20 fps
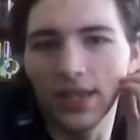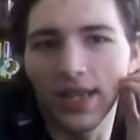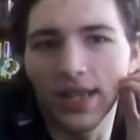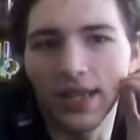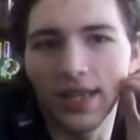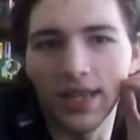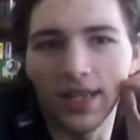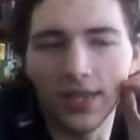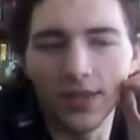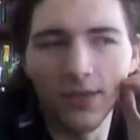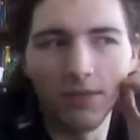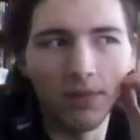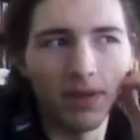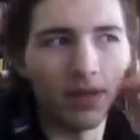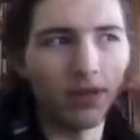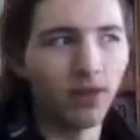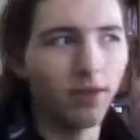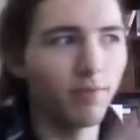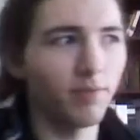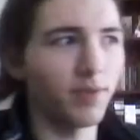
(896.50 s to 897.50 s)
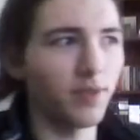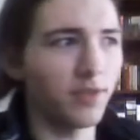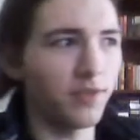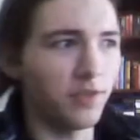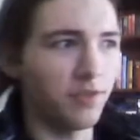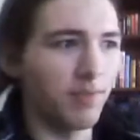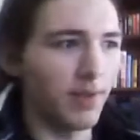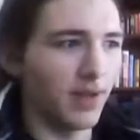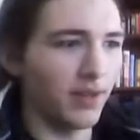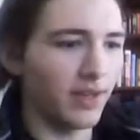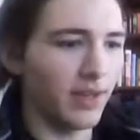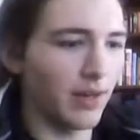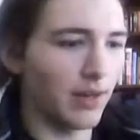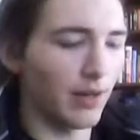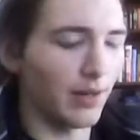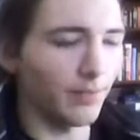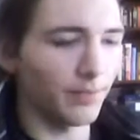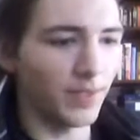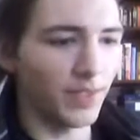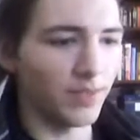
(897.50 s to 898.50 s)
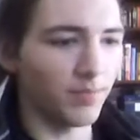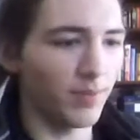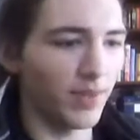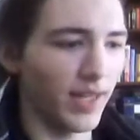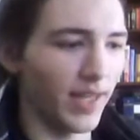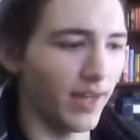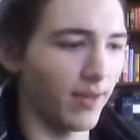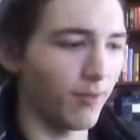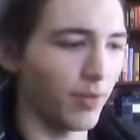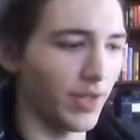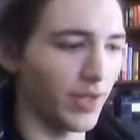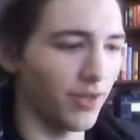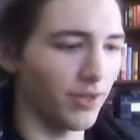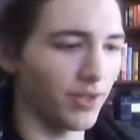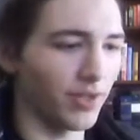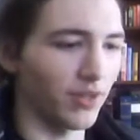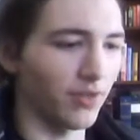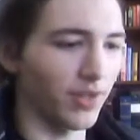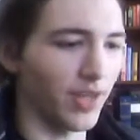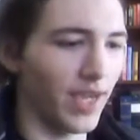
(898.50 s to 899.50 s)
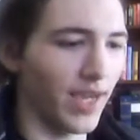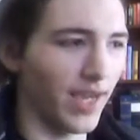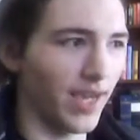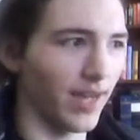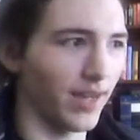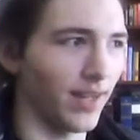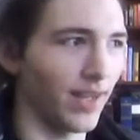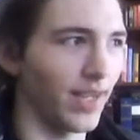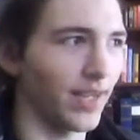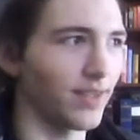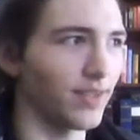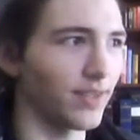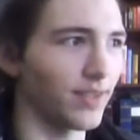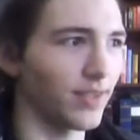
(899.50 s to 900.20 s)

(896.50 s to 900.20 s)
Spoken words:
like you better you better get off this planet while you still can. And